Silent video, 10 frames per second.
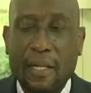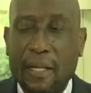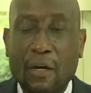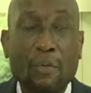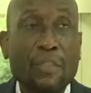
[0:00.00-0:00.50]

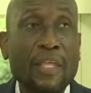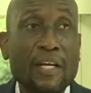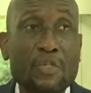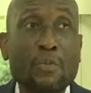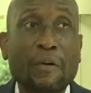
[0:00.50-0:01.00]
Now they
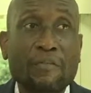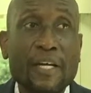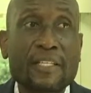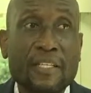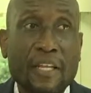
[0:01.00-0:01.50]
are
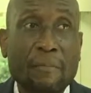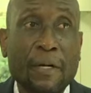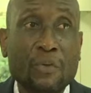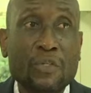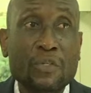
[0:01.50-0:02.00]
supervising
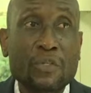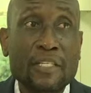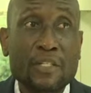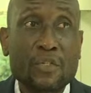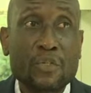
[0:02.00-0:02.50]
about
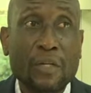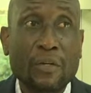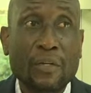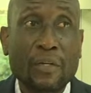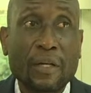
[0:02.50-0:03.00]
18
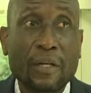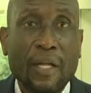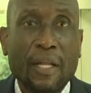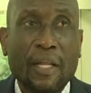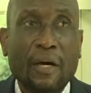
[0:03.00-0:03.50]
trillion.
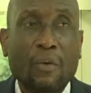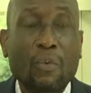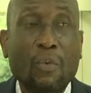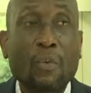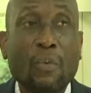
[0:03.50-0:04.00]
Now
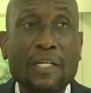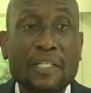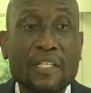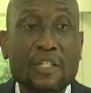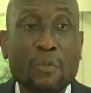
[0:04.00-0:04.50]

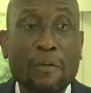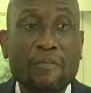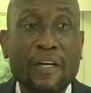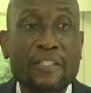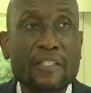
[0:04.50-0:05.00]
what are they
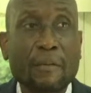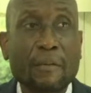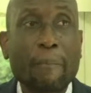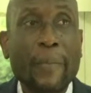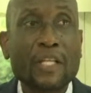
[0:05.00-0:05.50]
supervising?
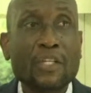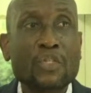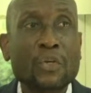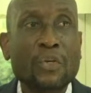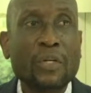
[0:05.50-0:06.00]

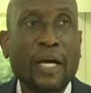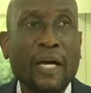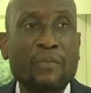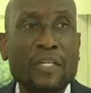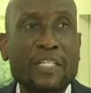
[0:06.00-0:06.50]
Pension
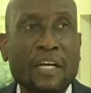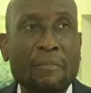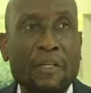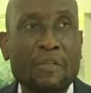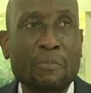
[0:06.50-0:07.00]
and
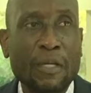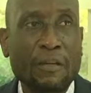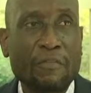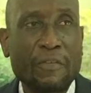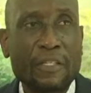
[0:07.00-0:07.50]
retirement
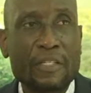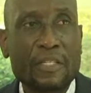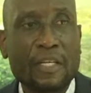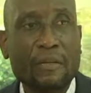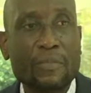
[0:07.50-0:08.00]
benefit
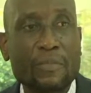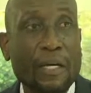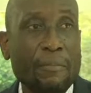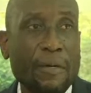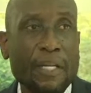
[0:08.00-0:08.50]
schemes,
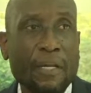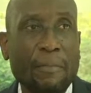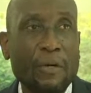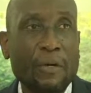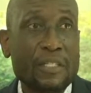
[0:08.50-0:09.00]
numbering
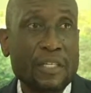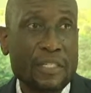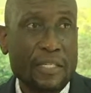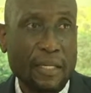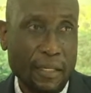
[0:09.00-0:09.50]
about
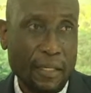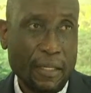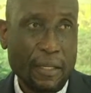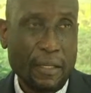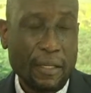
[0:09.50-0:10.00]
60
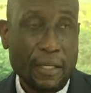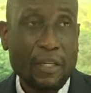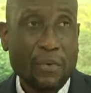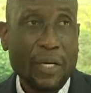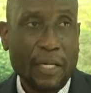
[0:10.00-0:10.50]
in
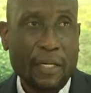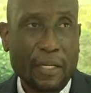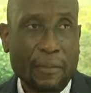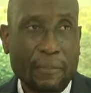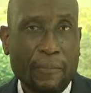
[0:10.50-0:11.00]
Uganda.